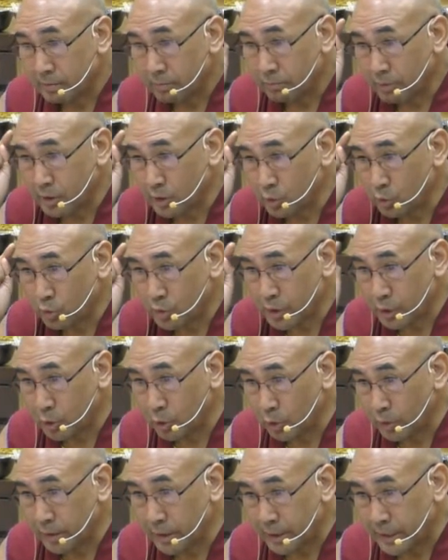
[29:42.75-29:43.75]
when you
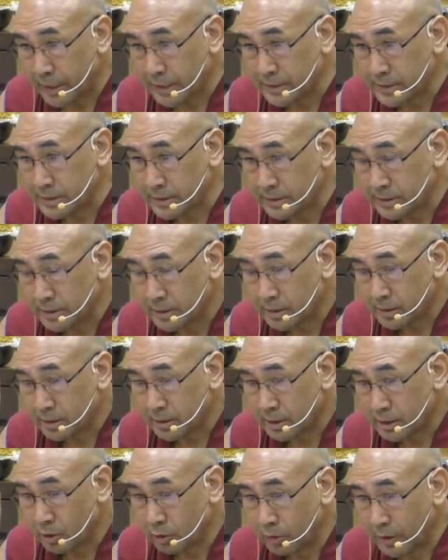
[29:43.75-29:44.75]
recognize,
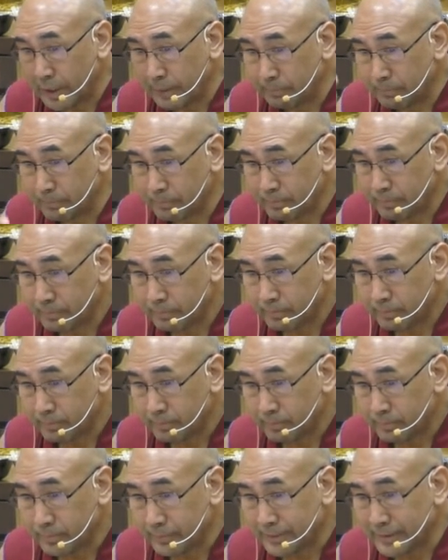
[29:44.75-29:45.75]
now I'm
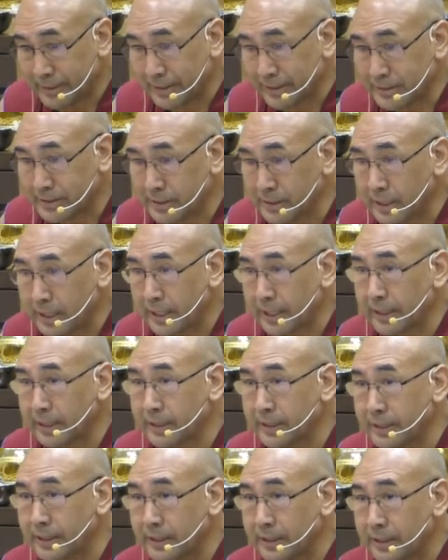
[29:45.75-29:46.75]
getting
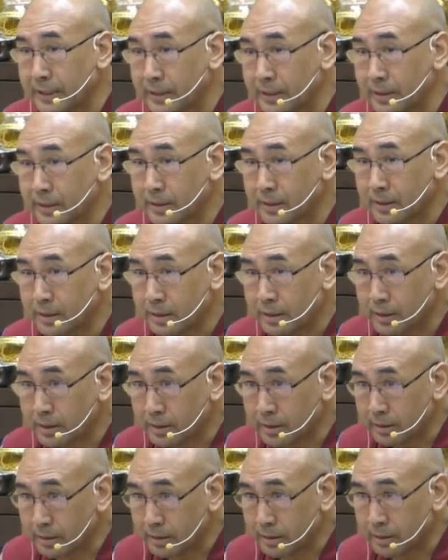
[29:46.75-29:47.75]
angry,
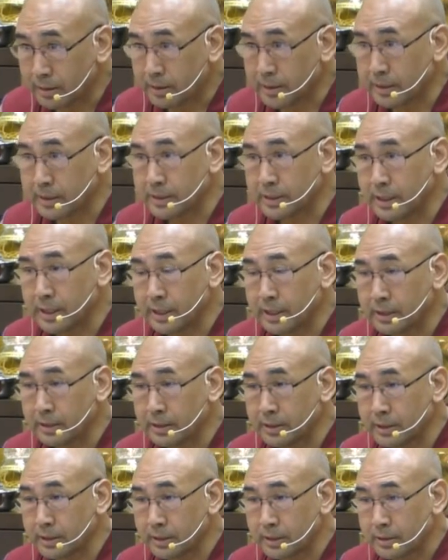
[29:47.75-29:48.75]

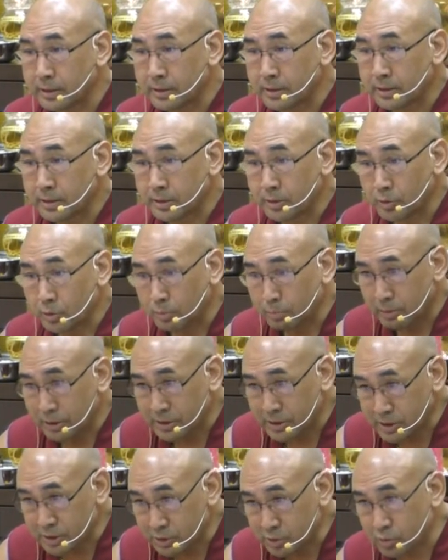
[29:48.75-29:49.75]
you
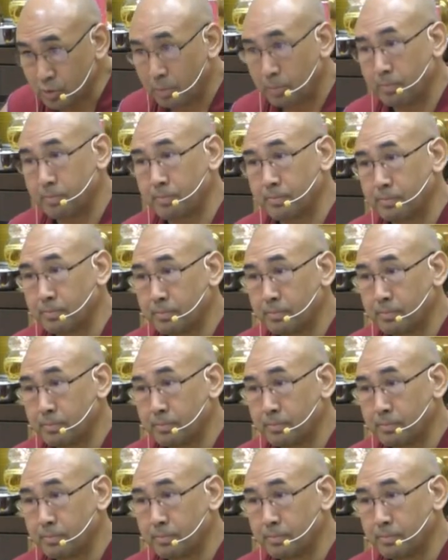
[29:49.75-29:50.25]
must stop